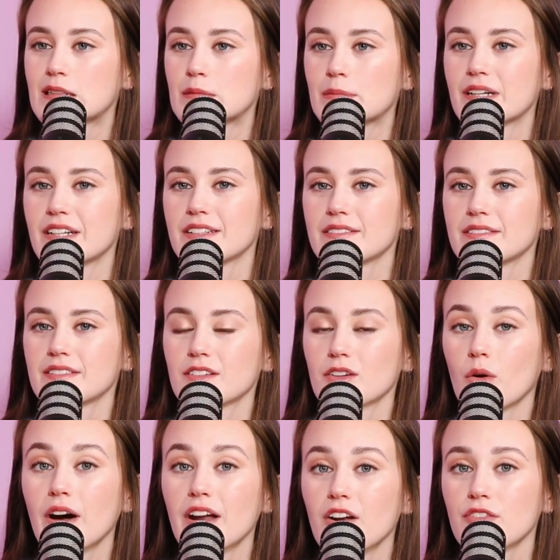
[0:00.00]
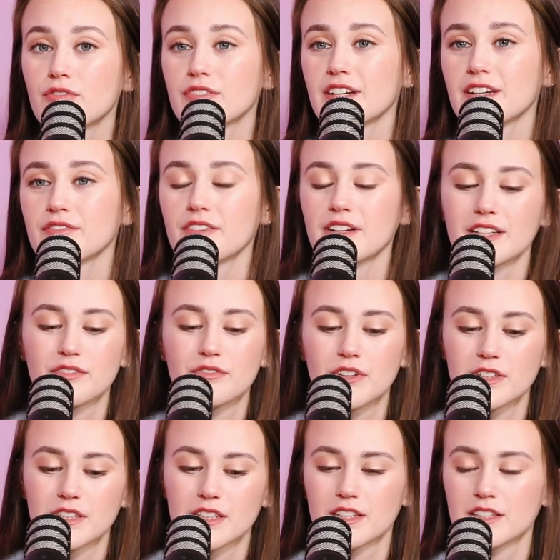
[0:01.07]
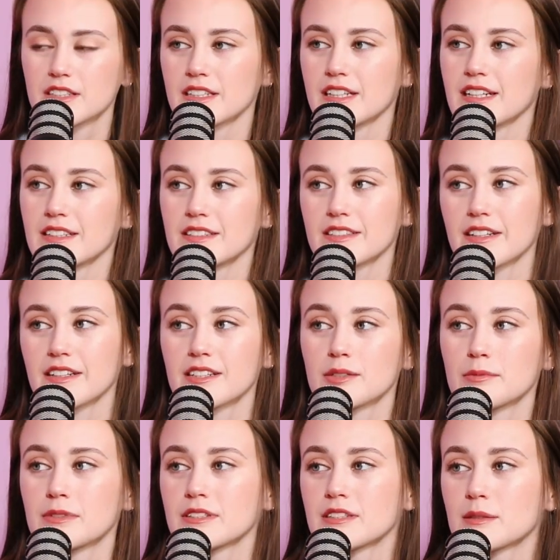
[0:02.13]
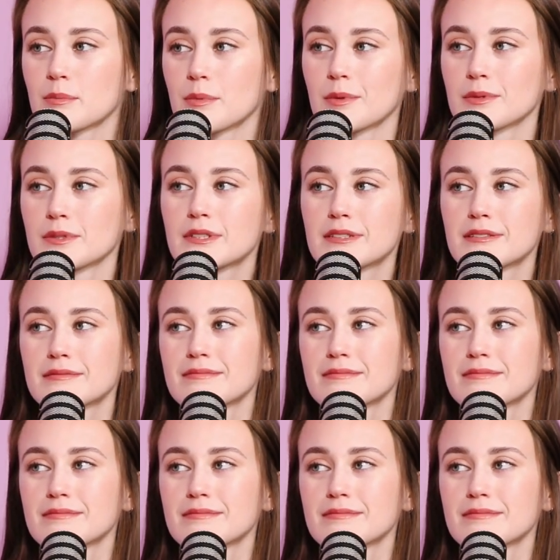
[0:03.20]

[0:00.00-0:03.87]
but quite often I find it very hard to get excited about sport.